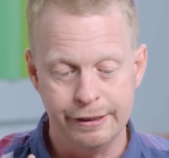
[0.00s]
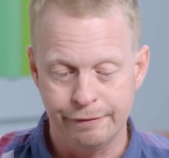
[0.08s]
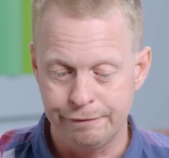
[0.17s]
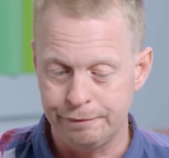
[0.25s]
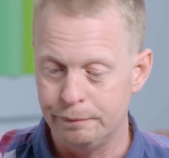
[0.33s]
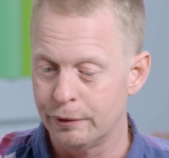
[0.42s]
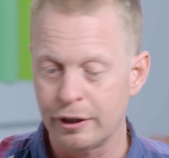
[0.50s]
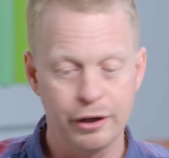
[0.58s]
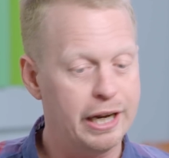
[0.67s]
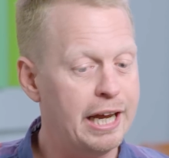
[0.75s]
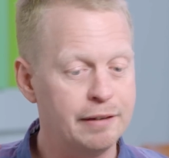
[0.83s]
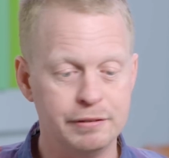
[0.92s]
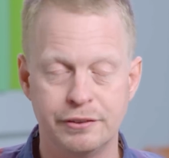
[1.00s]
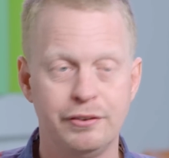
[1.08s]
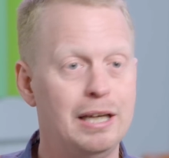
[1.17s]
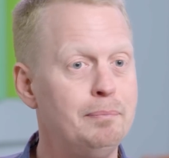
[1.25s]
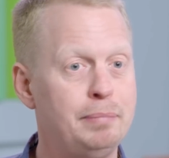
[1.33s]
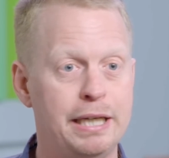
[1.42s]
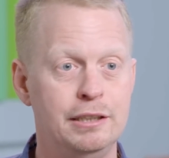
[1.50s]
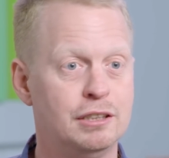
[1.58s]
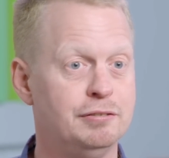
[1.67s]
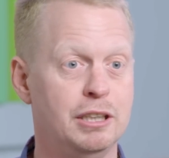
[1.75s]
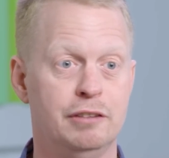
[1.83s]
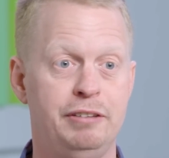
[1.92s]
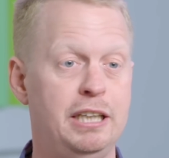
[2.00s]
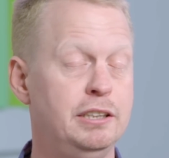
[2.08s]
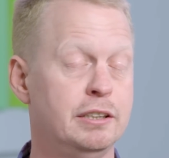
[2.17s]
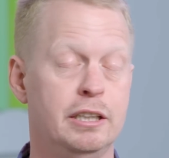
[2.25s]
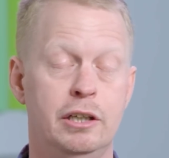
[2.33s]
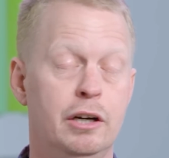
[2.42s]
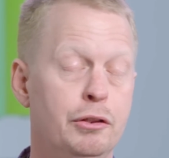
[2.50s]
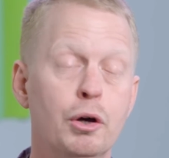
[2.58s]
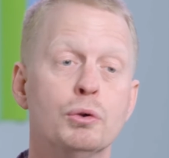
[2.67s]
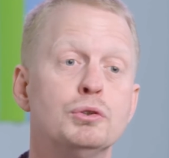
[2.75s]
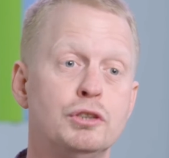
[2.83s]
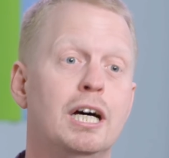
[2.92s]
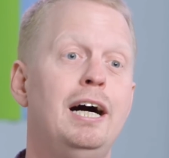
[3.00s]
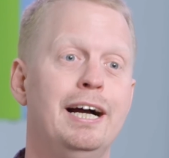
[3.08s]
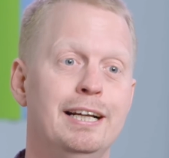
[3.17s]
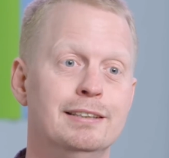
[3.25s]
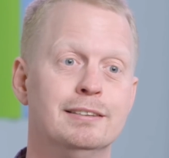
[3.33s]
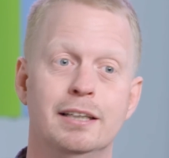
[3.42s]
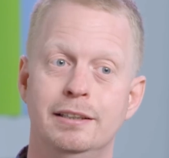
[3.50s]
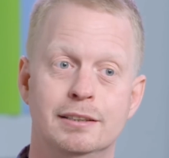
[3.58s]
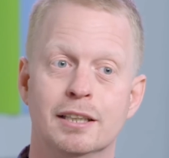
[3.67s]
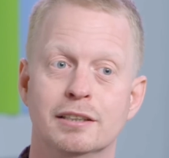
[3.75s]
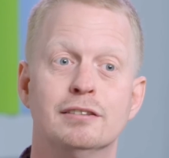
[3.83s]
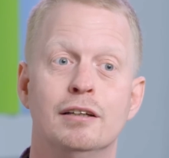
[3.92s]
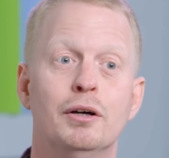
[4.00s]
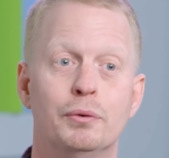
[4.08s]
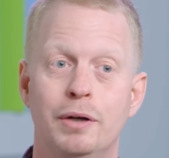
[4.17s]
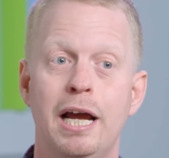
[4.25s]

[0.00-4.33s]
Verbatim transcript: If we're going to have the same pace of innovation, there are no signs that it's going to slow